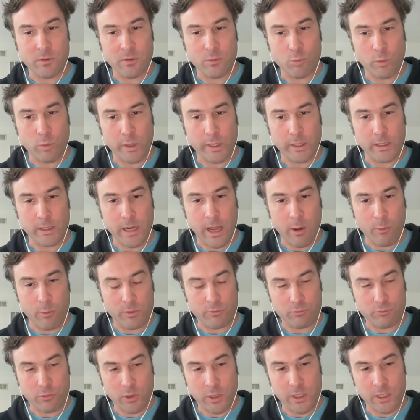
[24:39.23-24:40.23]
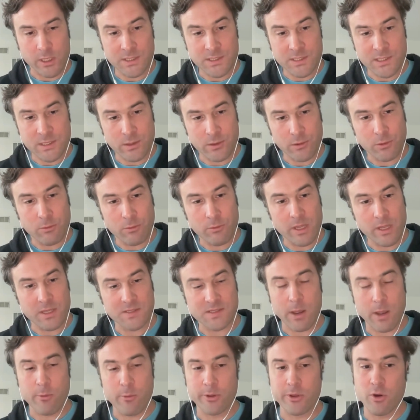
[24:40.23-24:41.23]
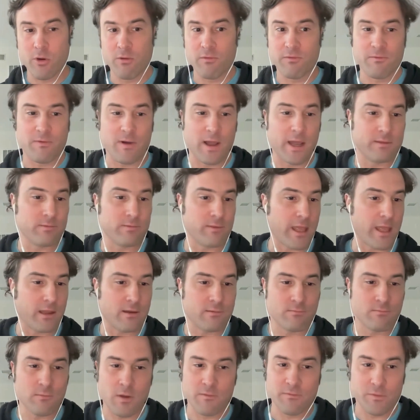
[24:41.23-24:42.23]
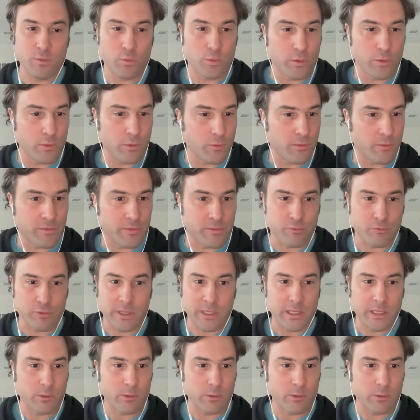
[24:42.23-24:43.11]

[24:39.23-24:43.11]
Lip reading: what I would run into is I would go find like a Voodoo 3,